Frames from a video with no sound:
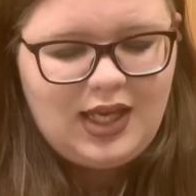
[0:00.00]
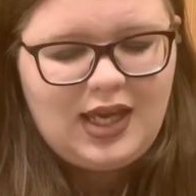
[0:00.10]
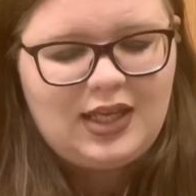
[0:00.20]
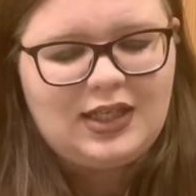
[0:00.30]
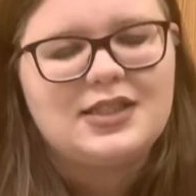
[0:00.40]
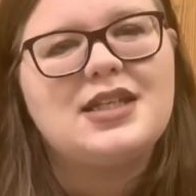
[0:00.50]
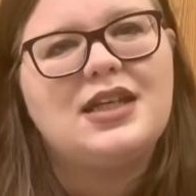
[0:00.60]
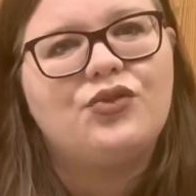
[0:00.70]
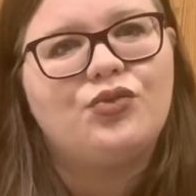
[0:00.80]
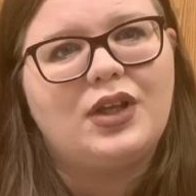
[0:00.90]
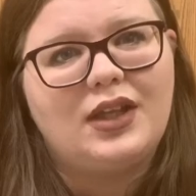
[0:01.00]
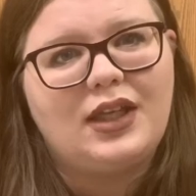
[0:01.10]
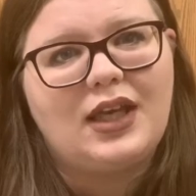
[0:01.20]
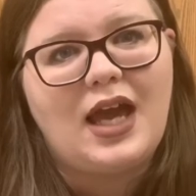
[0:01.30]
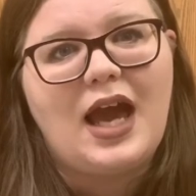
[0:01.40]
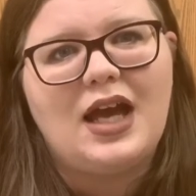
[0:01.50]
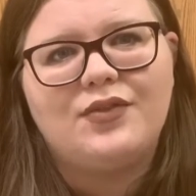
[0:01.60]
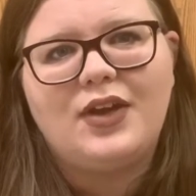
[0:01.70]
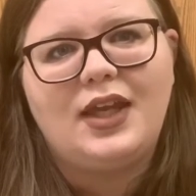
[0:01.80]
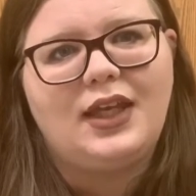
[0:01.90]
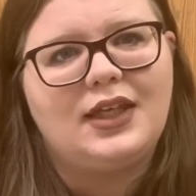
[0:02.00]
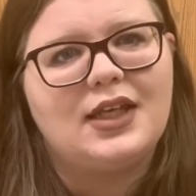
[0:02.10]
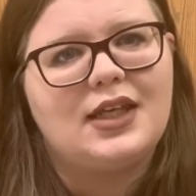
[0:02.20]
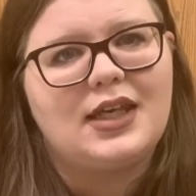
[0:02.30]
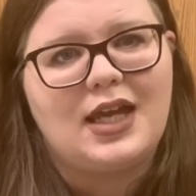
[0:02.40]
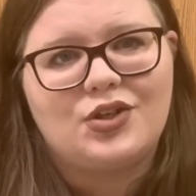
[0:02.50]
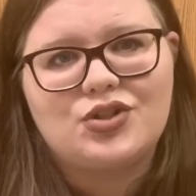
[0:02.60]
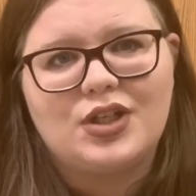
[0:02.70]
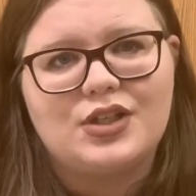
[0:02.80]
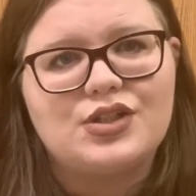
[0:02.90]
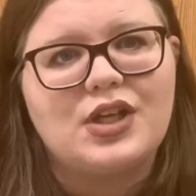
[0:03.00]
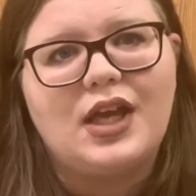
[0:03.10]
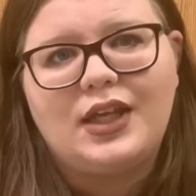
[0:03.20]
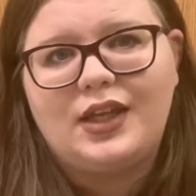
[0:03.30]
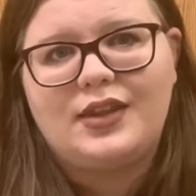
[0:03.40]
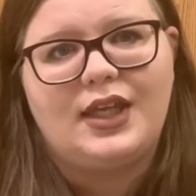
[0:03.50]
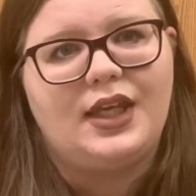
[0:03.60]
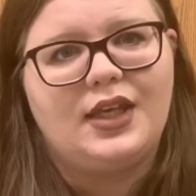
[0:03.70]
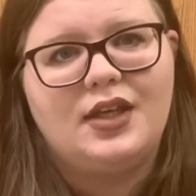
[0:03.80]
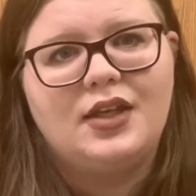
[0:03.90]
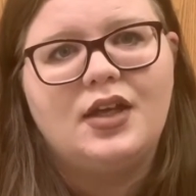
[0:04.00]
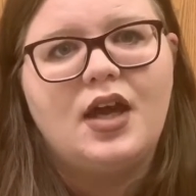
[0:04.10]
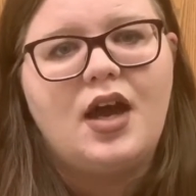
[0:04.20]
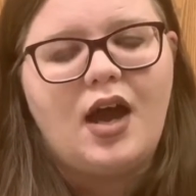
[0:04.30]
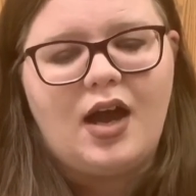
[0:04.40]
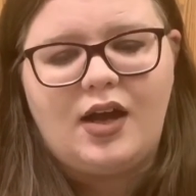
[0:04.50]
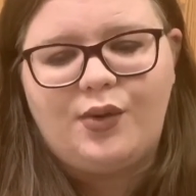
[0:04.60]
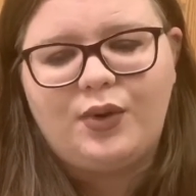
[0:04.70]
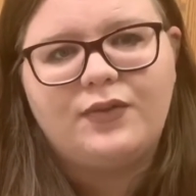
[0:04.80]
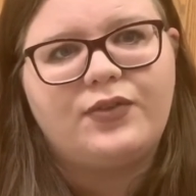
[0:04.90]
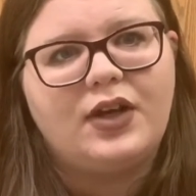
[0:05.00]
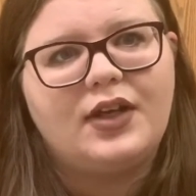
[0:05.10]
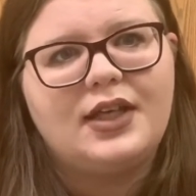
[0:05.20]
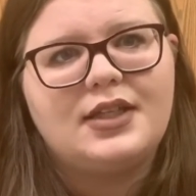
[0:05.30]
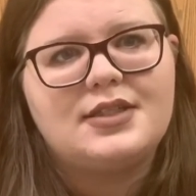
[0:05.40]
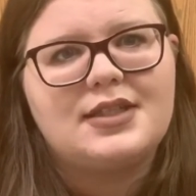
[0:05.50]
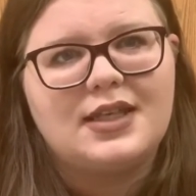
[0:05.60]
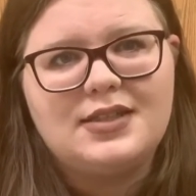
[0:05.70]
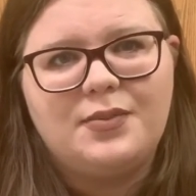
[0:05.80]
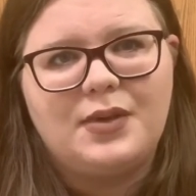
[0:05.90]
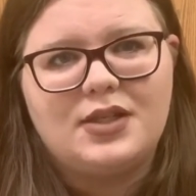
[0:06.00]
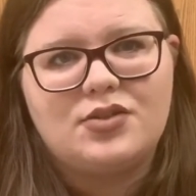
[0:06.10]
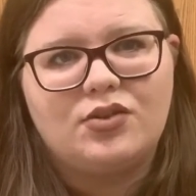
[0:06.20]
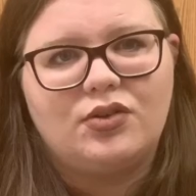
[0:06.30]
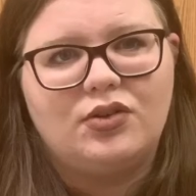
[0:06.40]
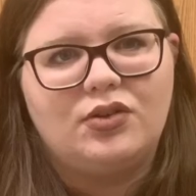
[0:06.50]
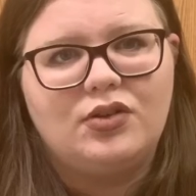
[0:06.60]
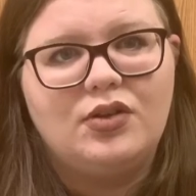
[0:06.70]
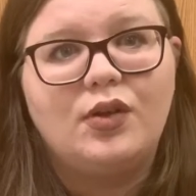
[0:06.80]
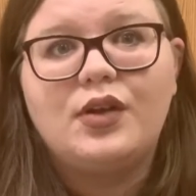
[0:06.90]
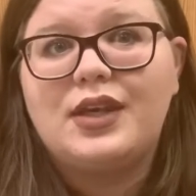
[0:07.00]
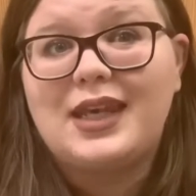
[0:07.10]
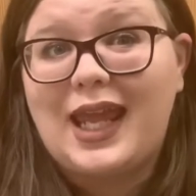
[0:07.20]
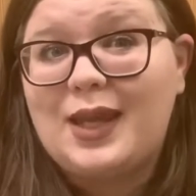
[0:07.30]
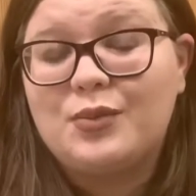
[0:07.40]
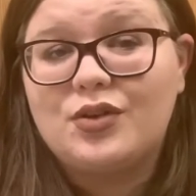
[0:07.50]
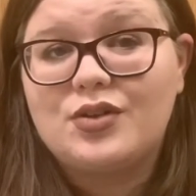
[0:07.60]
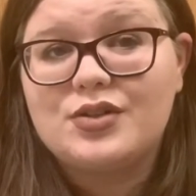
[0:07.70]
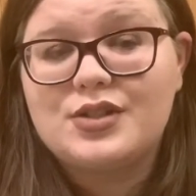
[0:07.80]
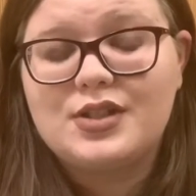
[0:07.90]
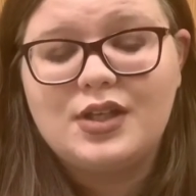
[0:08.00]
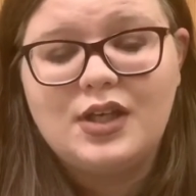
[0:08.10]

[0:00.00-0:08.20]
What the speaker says: and it didn't really have any connection to anything. We're very sentimental namers,